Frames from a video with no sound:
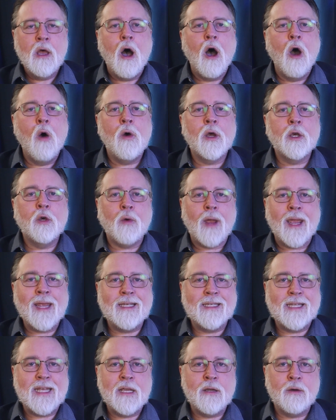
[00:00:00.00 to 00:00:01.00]
owe a
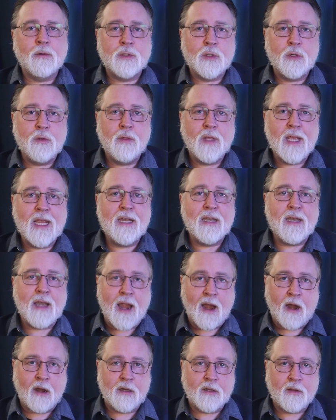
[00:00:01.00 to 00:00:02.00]
great deal to the
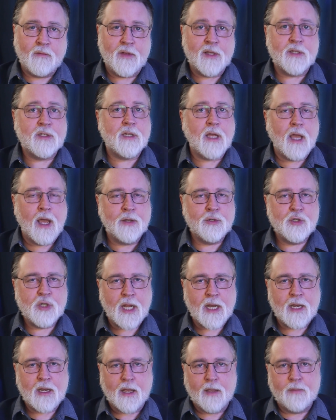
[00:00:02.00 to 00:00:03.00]
narrativist
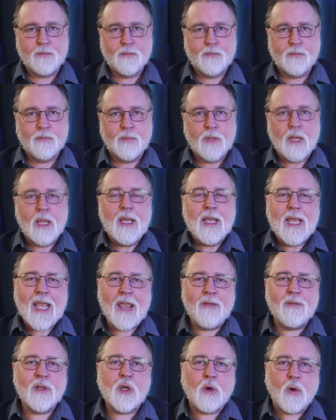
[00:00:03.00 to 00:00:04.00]
agenda.
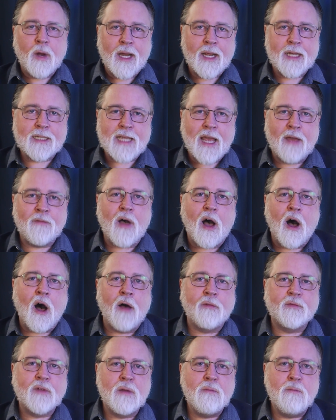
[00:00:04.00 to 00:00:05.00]
Even critics have
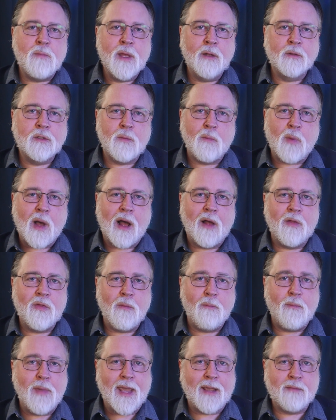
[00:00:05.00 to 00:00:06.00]
often built upon the
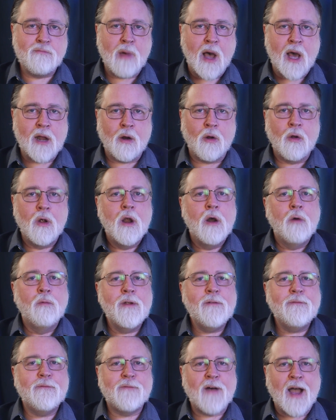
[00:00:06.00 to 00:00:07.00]
big model,
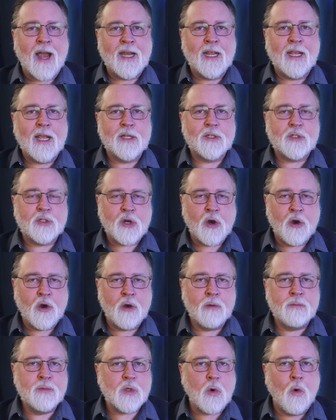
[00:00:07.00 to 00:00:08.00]
refining its
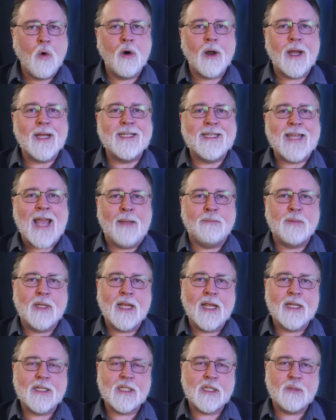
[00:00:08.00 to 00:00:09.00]
terms or adapting
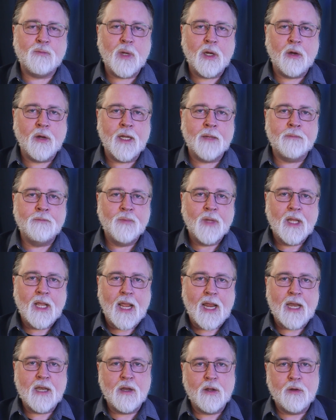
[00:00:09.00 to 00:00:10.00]
its spirit
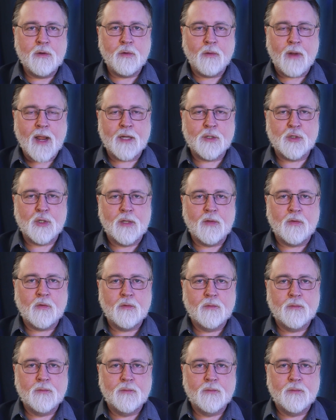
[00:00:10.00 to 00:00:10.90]
in new directions.